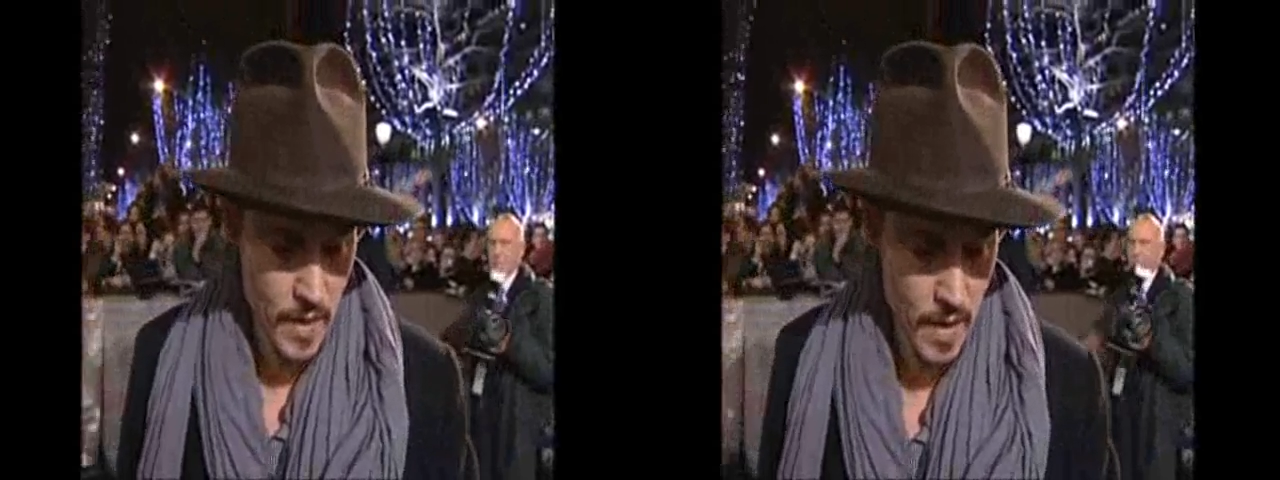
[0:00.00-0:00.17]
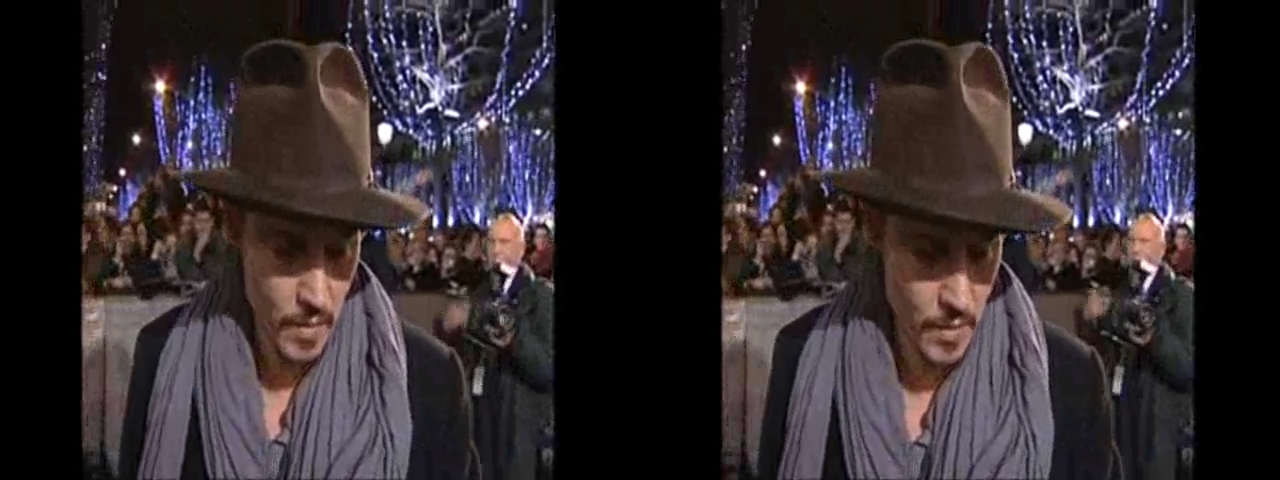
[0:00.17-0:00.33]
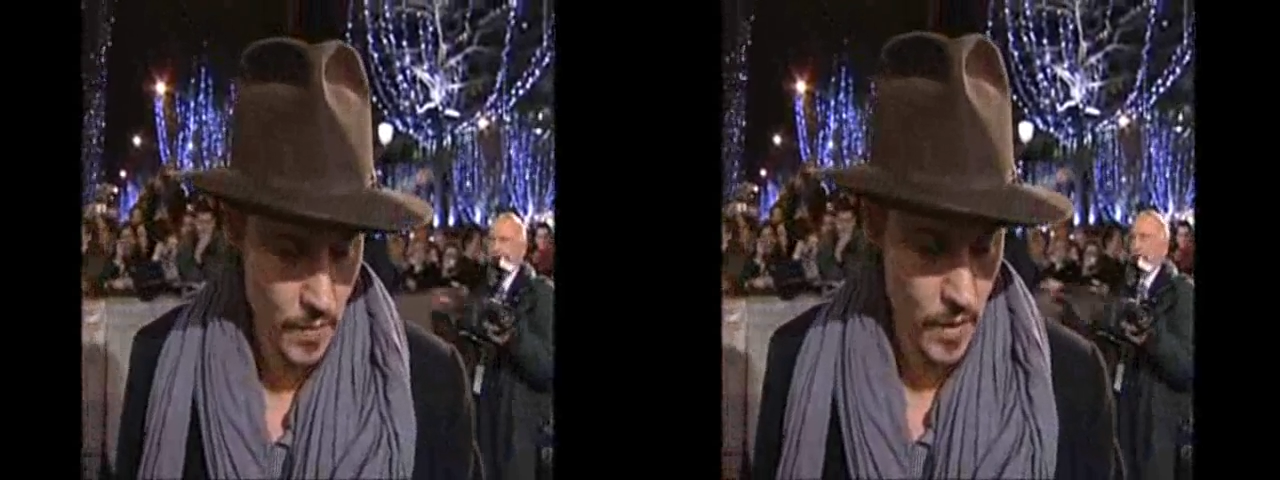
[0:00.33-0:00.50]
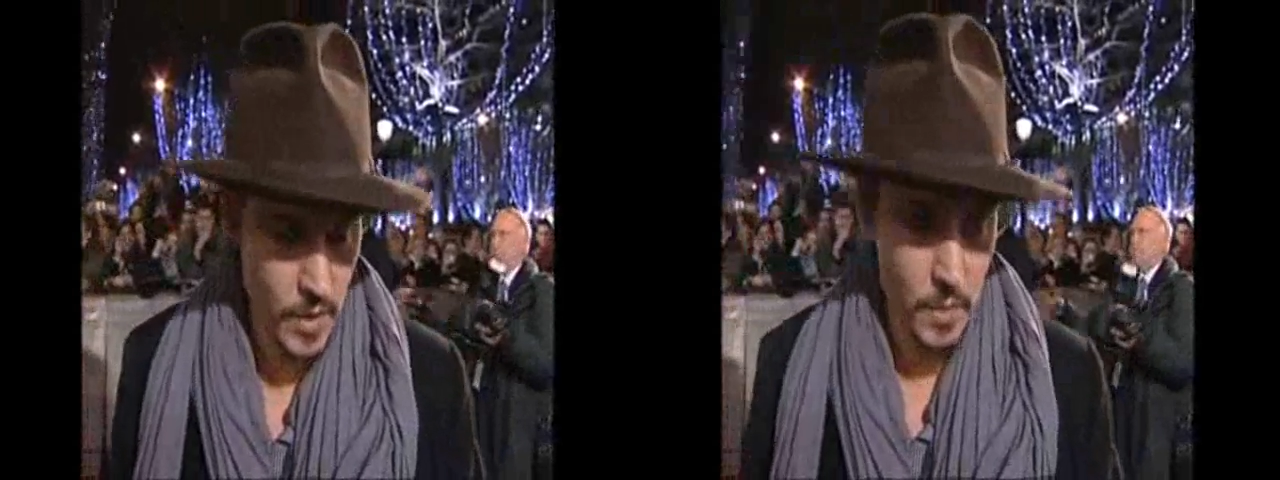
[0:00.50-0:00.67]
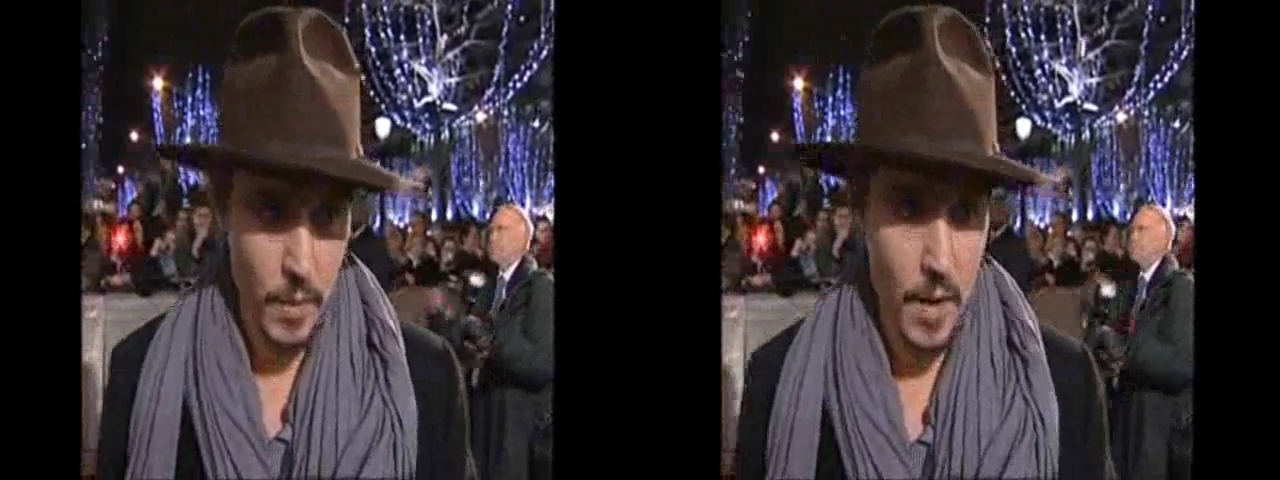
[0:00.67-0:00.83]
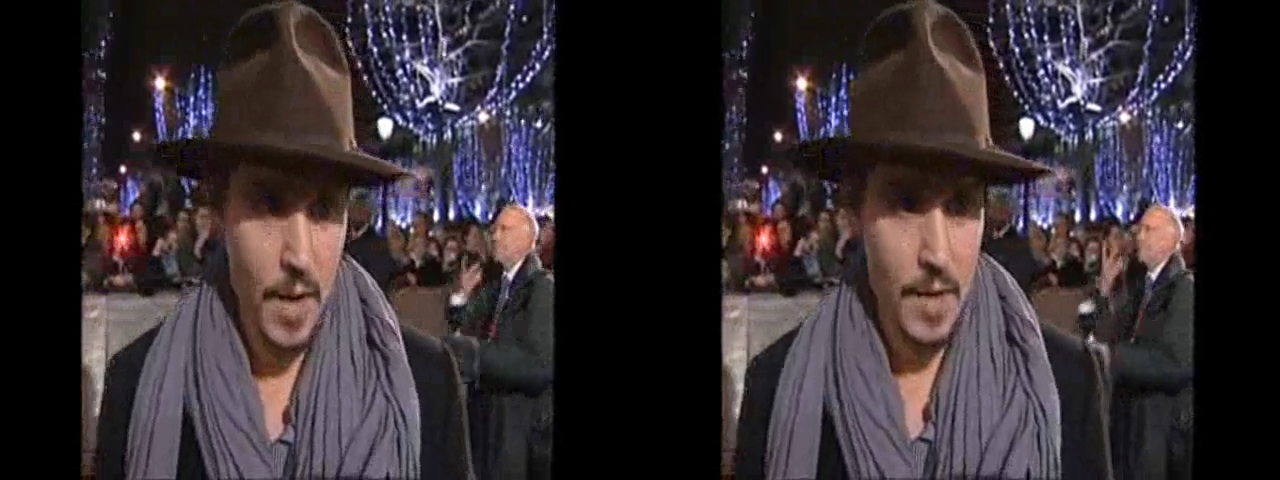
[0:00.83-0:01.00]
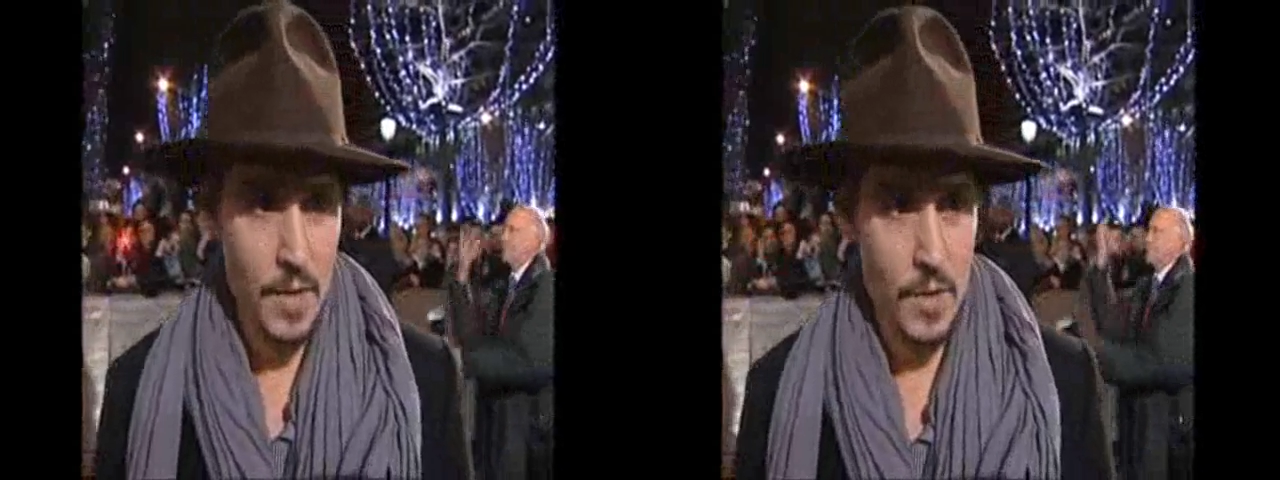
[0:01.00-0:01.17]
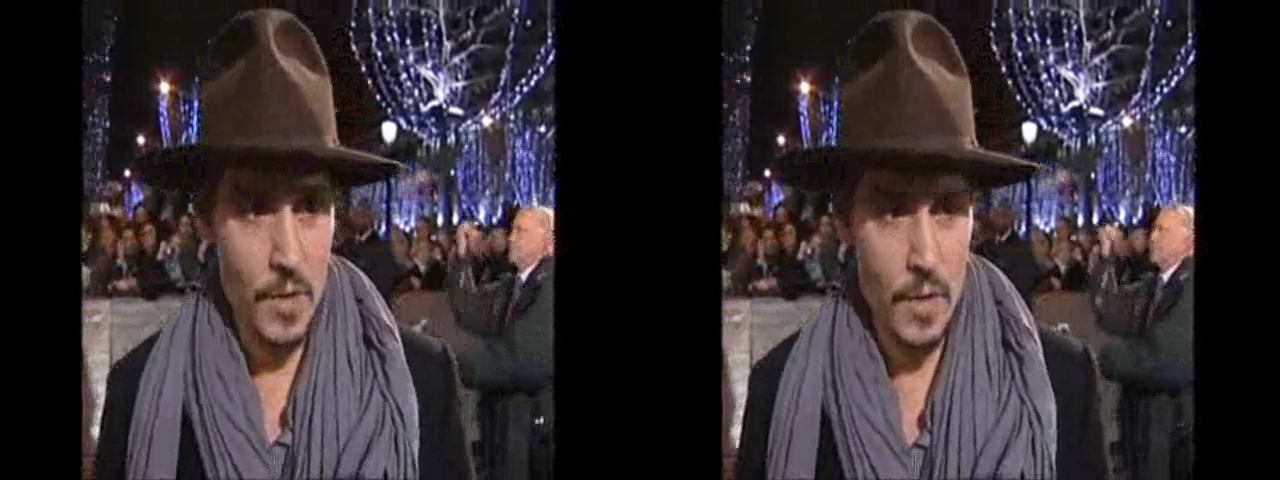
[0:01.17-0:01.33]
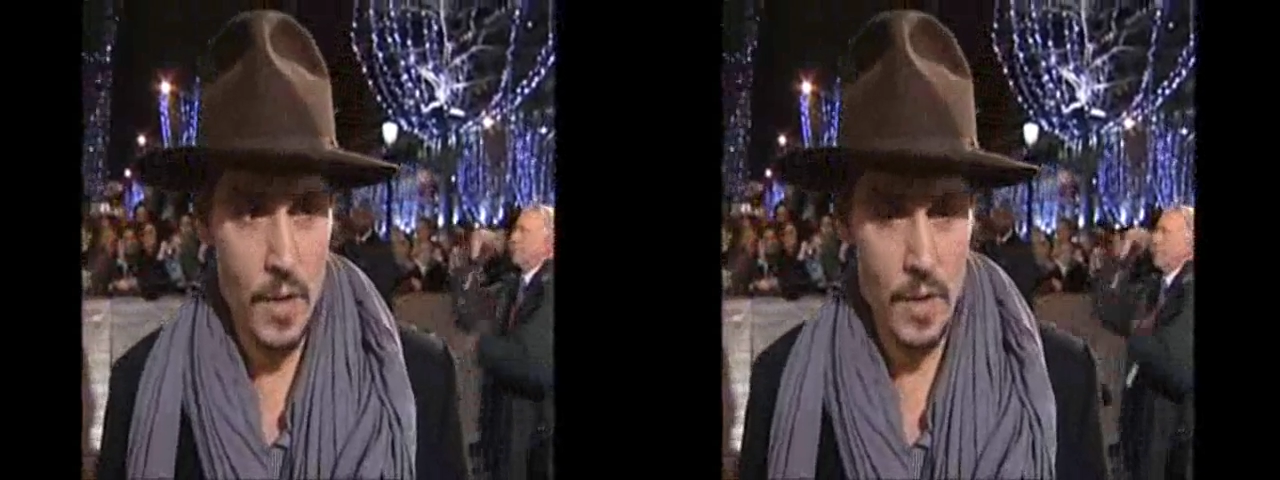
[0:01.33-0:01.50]
I was very surprised,
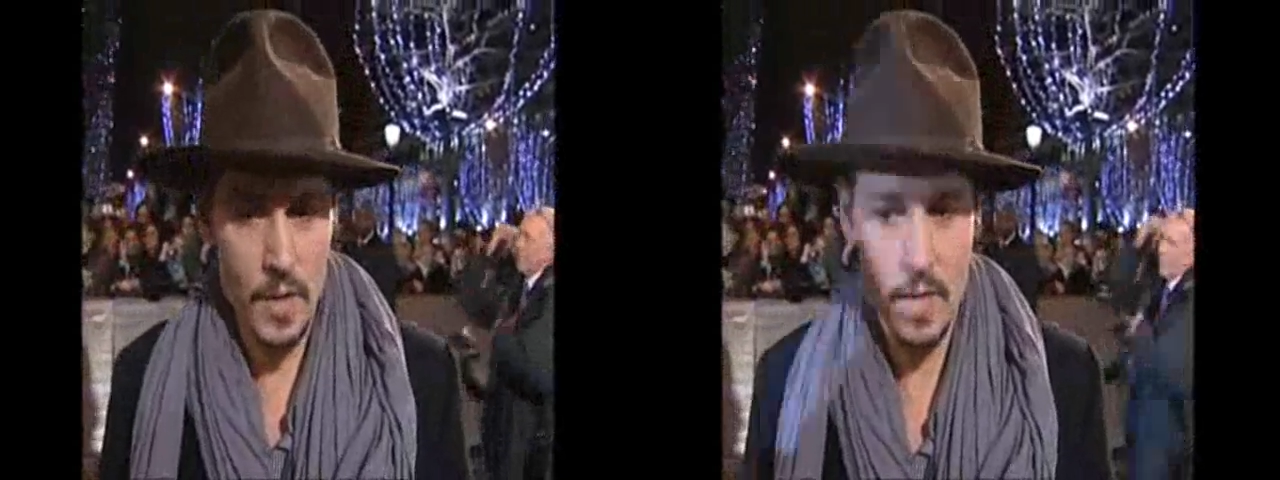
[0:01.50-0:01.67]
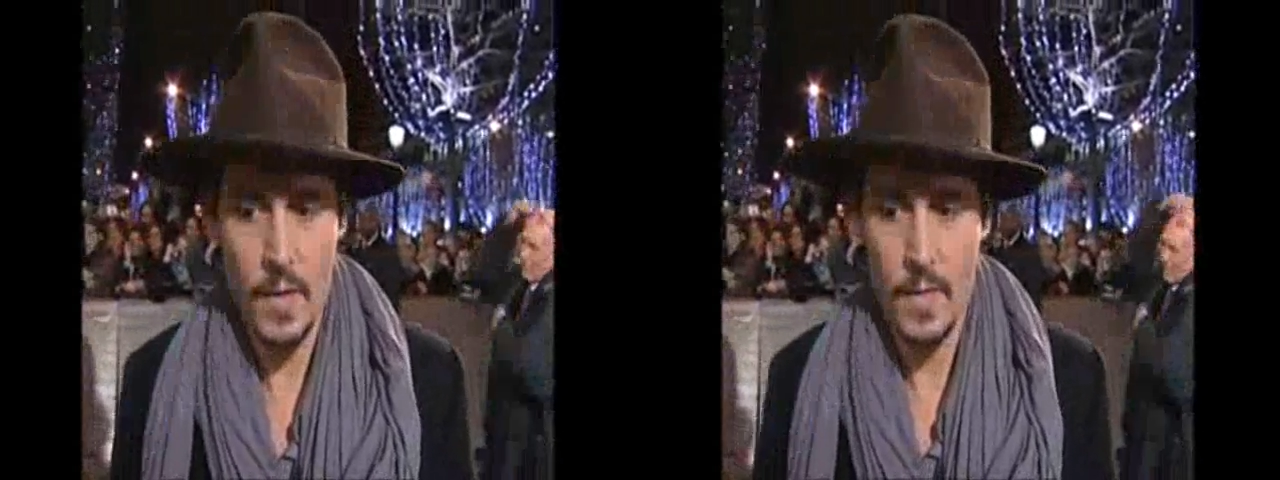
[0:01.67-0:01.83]
certainly,